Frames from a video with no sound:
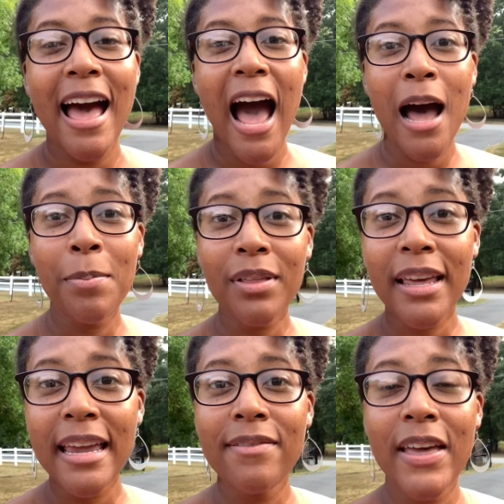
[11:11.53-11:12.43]
I
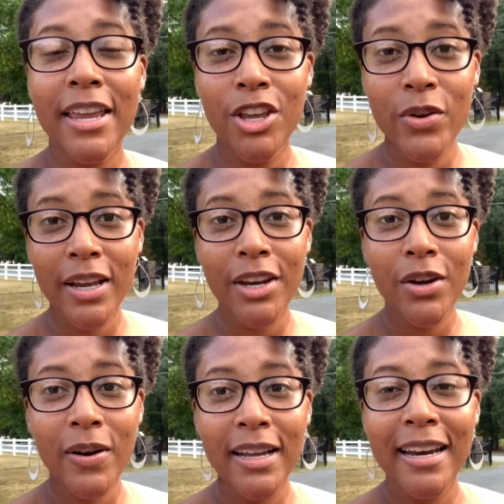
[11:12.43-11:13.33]
believe that you can
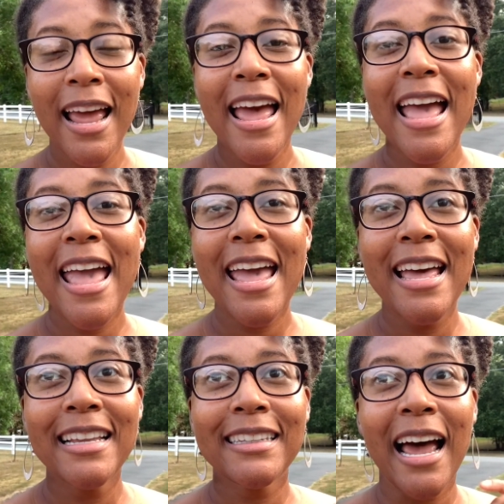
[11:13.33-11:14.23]
do it,
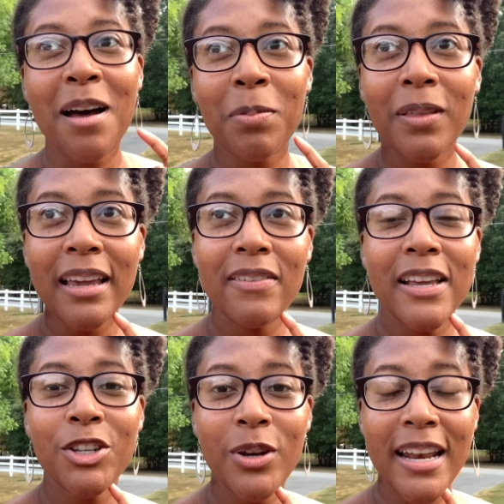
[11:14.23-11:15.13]
and I believe
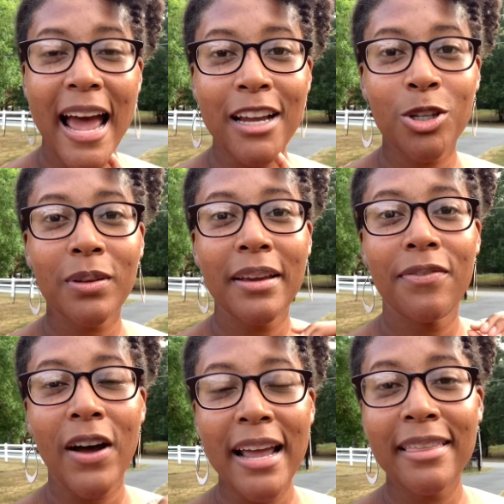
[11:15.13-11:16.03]
that you can actually
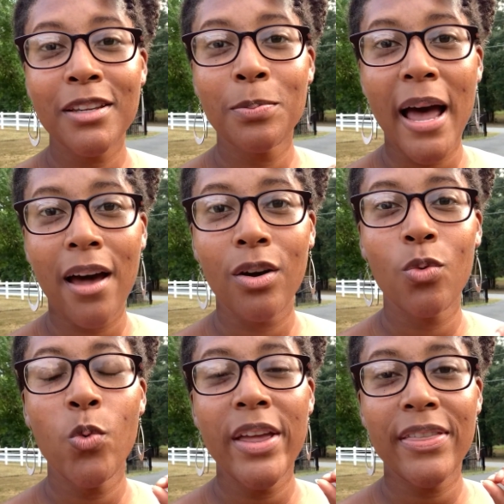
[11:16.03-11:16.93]
fight this battle
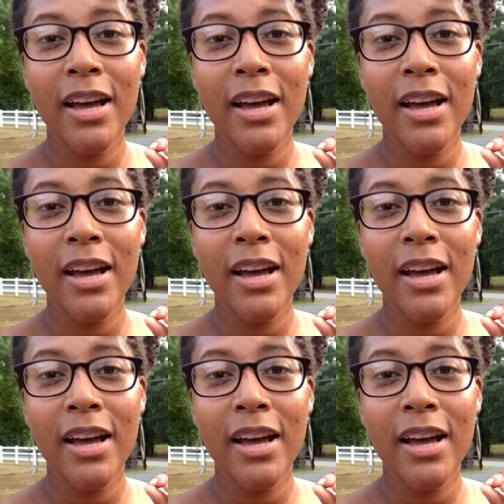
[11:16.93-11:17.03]
with